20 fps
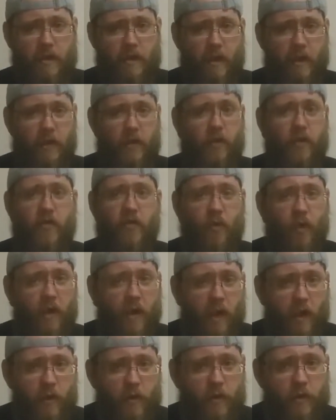Now this is forty
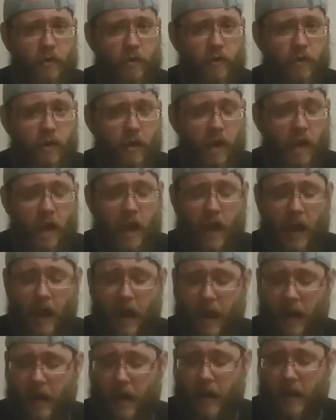dollars,
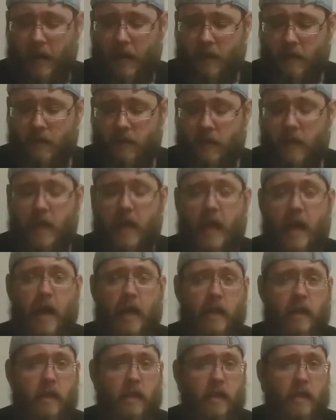and they
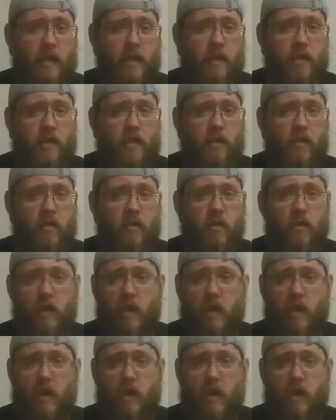had this,